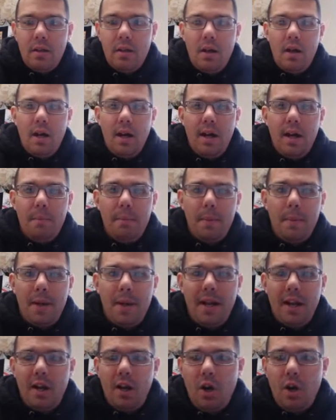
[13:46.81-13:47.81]
I'm going
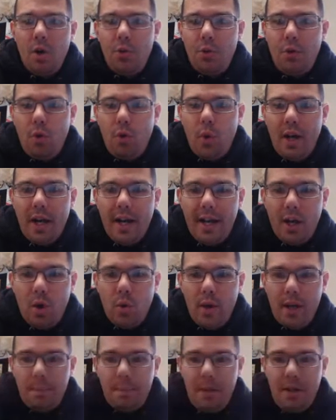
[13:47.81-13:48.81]
to go through
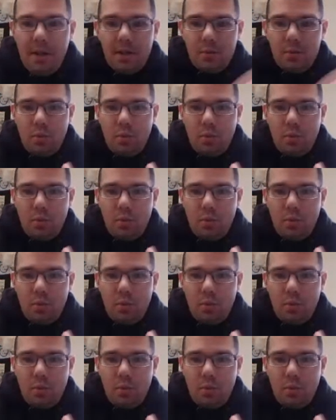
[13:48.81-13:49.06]
quick because